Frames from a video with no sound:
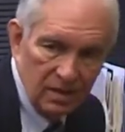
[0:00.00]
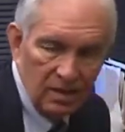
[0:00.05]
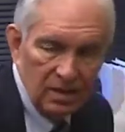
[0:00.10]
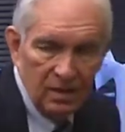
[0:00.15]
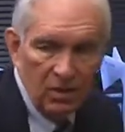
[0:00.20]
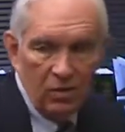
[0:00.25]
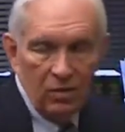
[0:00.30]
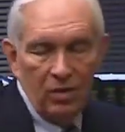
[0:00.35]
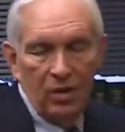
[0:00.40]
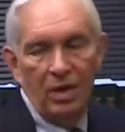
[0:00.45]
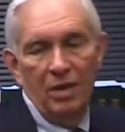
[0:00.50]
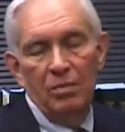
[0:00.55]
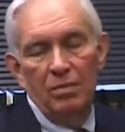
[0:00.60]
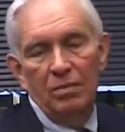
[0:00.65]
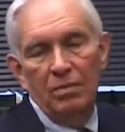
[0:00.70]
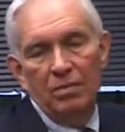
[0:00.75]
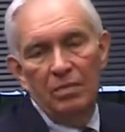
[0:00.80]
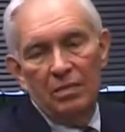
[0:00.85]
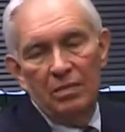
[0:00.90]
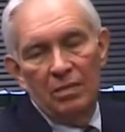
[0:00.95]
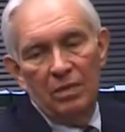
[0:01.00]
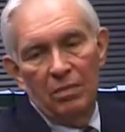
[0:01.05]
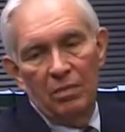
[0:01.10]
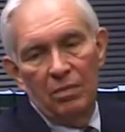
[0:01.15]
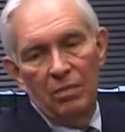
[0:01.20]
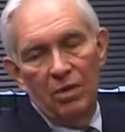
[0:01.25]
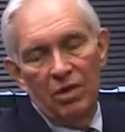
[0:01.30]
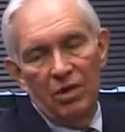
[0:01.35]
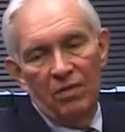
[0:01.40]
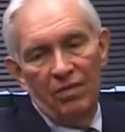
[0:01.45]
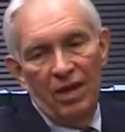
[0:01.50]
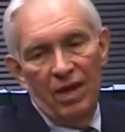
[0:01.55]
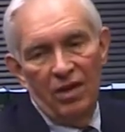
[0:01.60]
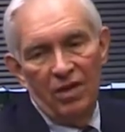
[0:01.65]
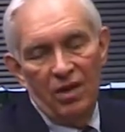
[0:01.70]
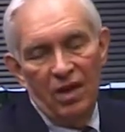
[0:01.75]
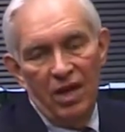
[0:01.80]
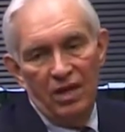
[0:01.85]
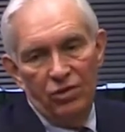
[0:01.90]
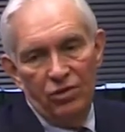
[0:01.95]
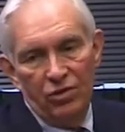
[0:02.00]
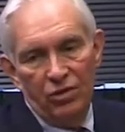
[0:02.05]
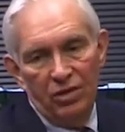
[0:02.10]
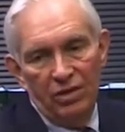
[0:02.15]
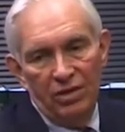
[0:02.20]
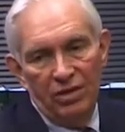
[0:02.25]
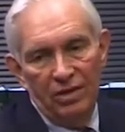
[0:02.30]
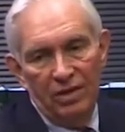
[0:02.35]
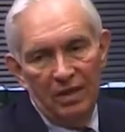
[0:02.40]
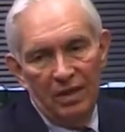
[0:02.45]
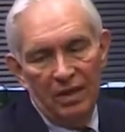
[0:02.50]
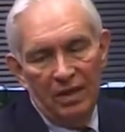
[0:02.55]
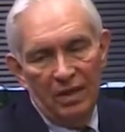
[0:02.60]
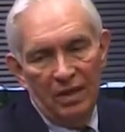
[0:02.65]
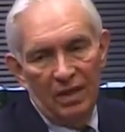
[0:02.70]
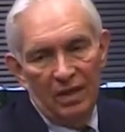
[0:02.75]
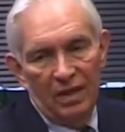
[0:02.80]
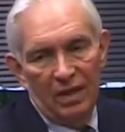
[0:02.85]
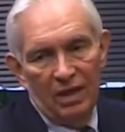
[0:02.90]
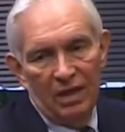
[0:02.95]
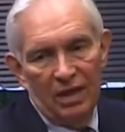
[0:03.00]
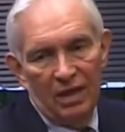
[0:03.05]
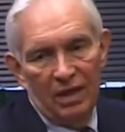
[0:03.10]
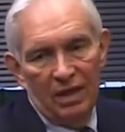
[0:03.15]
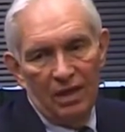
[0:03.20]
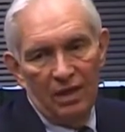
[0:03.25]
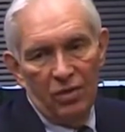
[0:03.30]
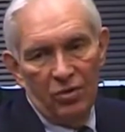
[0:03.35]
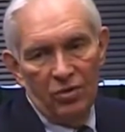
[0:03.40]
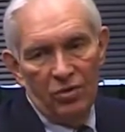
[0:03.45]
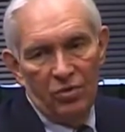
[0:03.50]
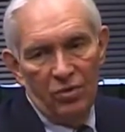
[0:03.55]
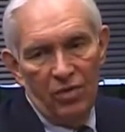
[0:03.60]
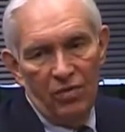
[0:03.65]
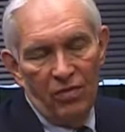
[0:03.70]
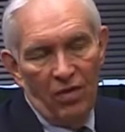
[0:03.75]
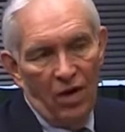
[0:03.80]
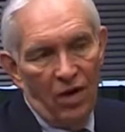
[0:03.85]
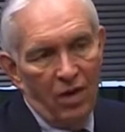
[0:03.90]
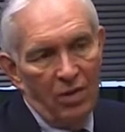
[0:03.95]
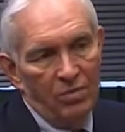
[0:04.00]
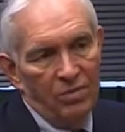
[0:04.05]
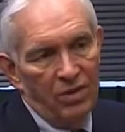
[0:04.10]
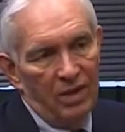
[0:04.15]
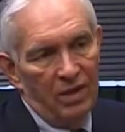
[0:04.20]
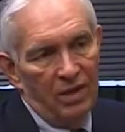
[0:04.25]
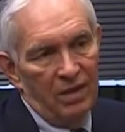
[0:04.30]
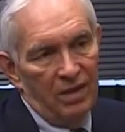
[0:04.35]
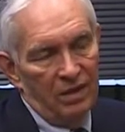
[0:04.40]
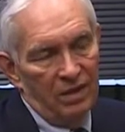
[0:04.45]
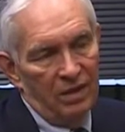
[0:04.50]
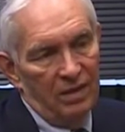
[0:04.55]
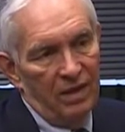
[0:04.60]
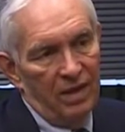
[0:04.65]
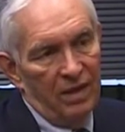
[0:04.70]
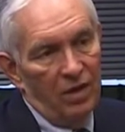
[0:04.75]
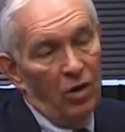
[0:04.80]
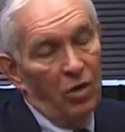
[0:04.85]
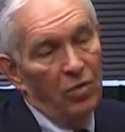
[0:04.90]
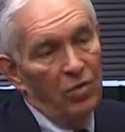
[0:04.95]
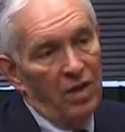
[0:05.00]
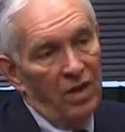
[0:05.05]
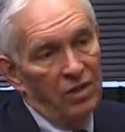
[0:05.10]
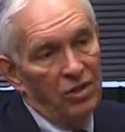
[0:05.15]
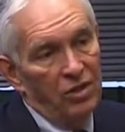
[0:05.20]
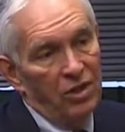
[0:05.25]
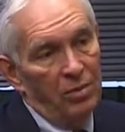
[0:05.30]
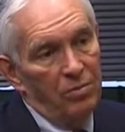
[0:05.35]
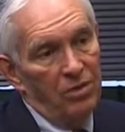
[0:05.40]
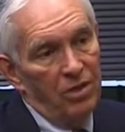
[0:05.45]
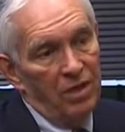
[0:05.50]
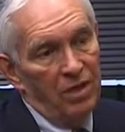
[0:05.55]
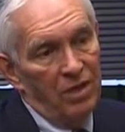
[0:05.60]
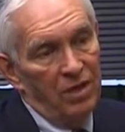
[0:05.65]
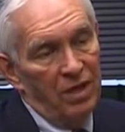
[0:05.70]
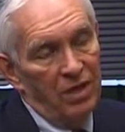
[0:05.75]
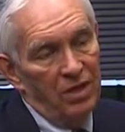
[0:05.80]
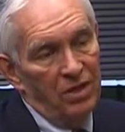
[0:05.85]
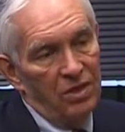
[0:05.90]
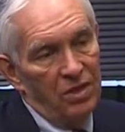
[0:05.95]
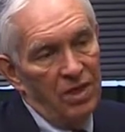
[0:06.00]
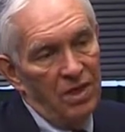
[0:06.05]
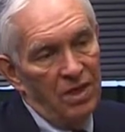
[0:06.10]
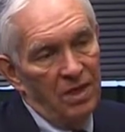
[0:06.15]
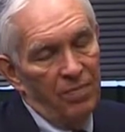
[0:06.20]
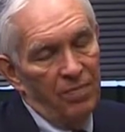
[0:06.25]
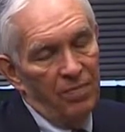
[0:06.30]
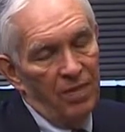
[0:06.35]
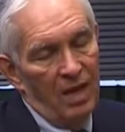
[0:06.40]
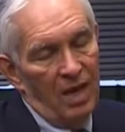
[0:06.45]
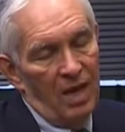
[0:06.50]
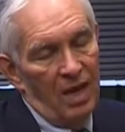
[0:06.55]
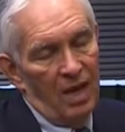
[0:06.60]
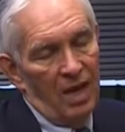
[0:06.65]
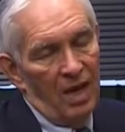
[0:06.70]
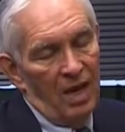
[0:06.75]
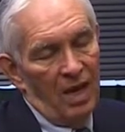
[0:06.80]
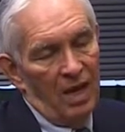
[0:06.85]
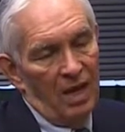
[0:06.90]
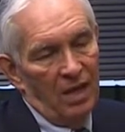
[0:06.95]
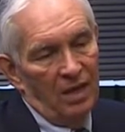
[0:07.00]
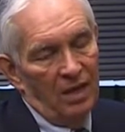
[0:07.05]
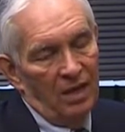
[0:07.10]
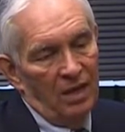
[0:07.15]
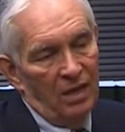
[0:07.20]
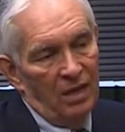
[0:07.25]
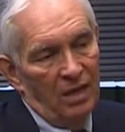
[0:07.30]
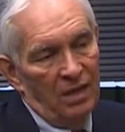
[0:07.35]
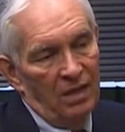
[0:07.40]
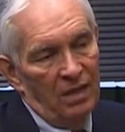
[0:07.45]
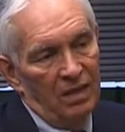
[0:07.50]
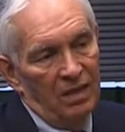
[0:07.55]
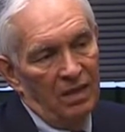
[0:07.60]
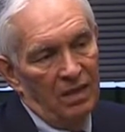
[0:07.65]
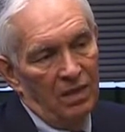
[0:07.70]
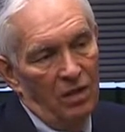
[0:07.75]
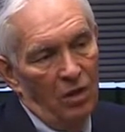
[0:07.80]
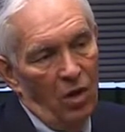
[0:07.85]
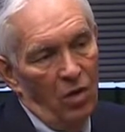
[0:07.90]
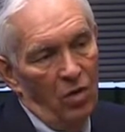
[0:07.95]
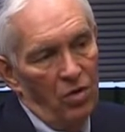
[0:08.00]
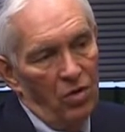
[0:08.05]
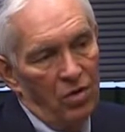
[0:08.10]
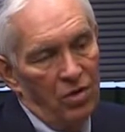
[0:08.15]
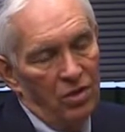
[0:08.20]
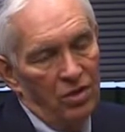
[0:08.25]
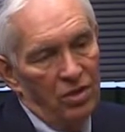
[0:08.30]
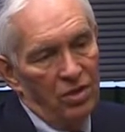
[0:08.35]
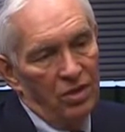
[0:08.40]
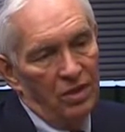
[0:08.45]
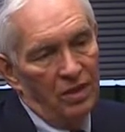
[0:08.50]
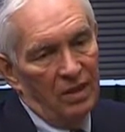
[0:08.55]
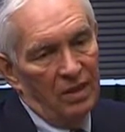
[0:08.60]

only book of that nature, those three volumes that are on that subject in Tennessee, and lawyers